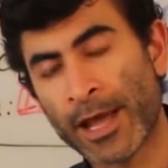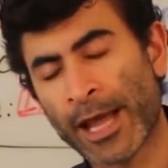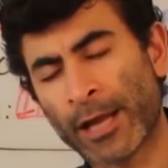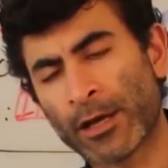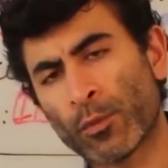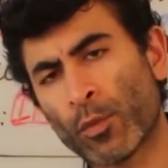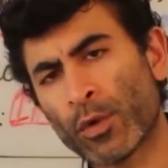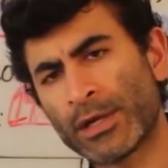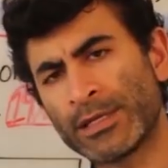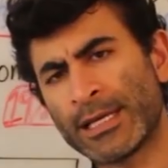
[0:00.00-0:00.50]

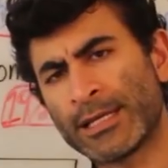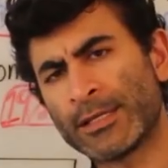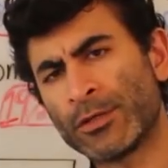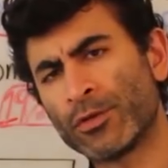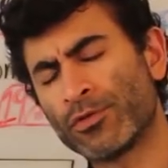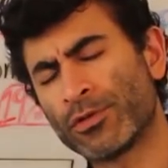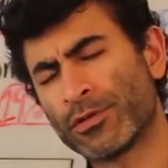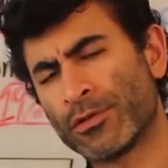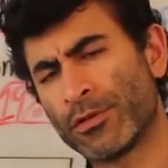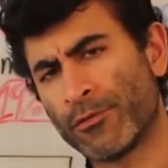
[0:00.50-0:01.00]
and what they
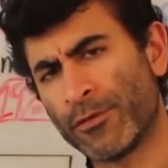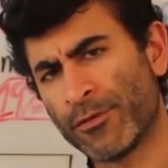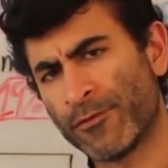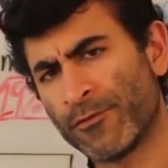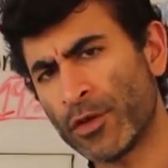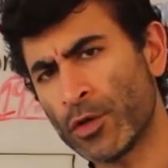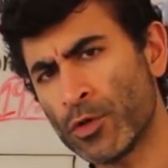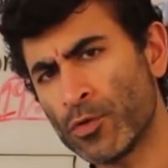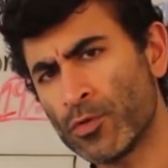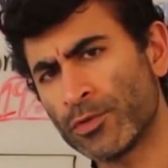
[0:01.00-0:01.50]
do to the
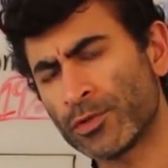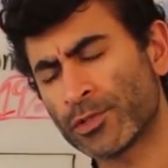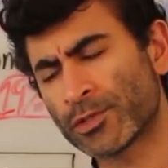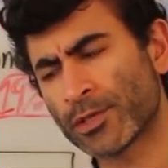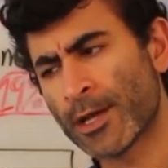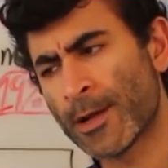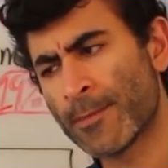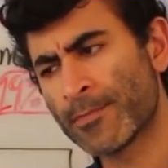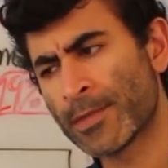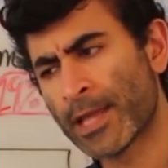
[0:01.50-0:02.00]
reviews,